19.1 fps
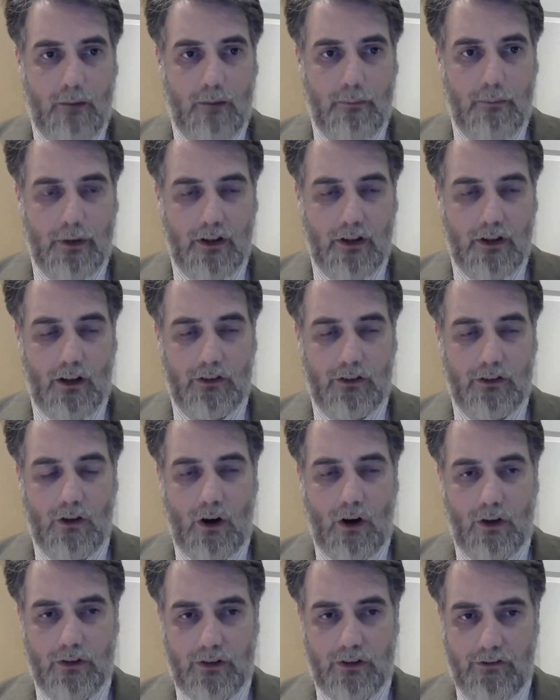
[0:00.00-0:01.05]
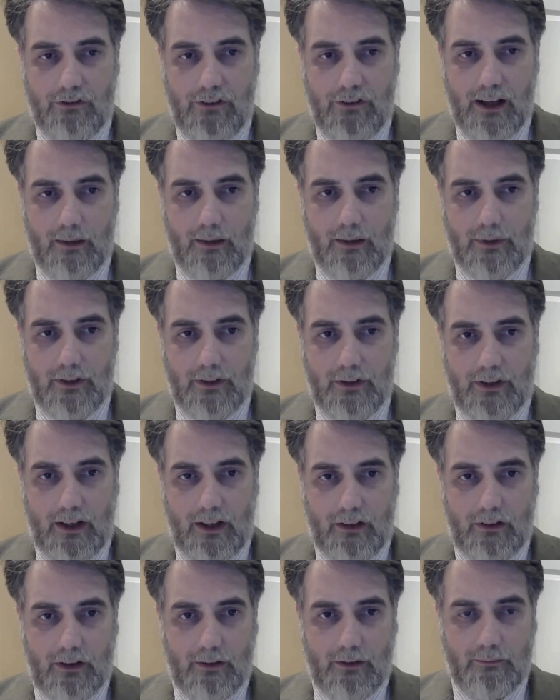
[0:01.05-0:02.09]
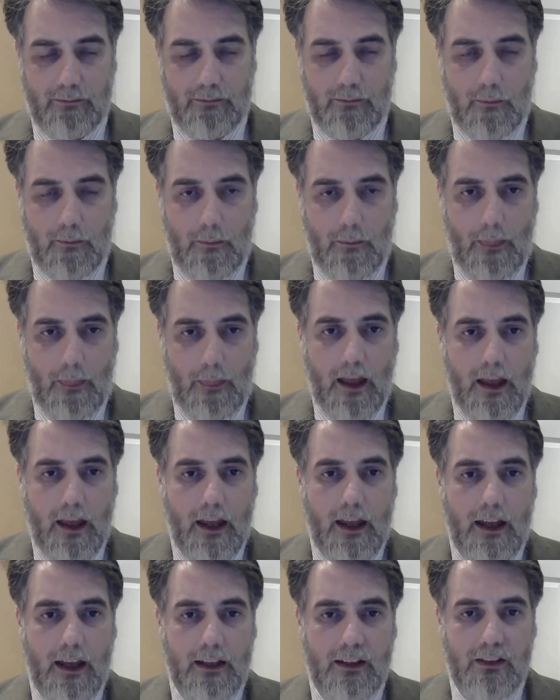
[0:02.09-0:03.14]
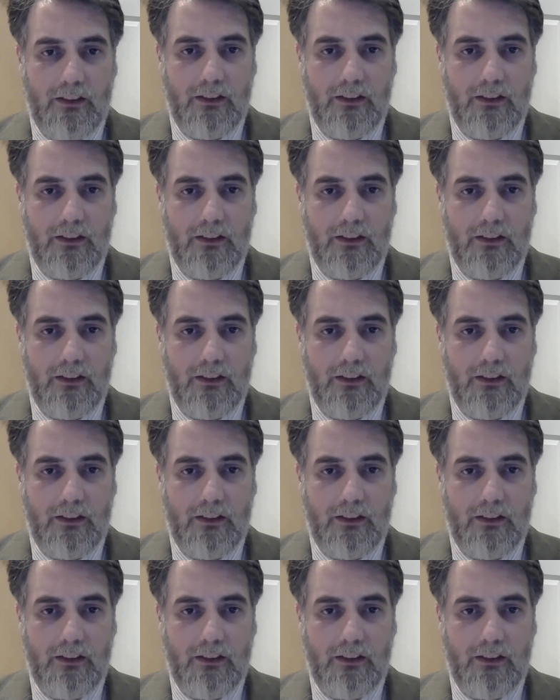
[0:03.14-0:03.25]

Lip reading: but does not develop this idea. It is